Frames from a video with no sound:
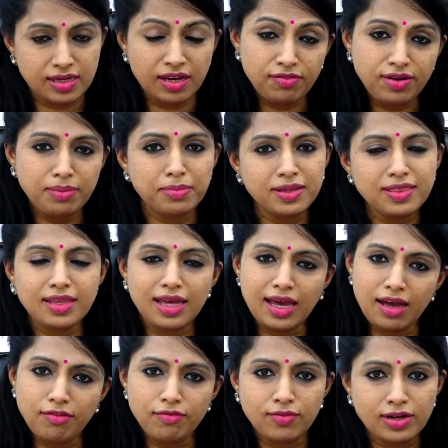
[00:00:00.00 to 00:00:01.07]
Every month they
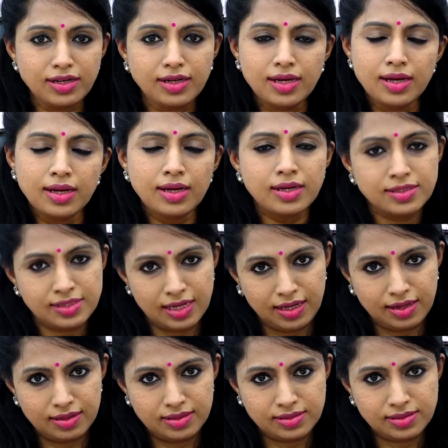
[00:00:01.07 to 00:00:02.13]
have one
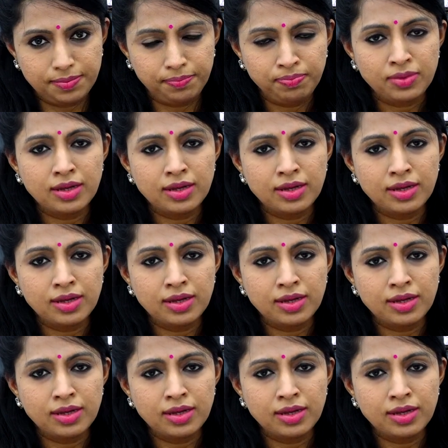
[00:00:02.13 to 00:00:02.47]
cycles.